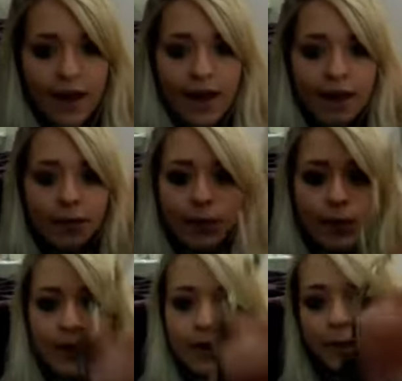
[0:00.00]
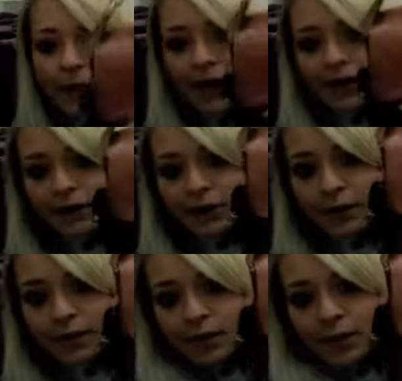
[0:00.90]
a Brook bag from
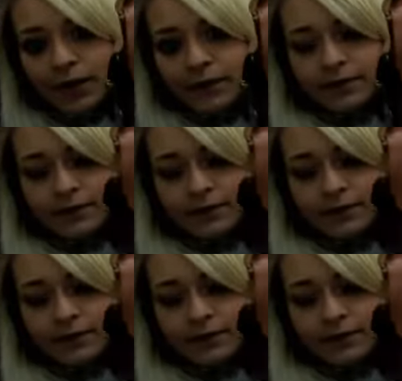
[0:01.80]
Mulberry.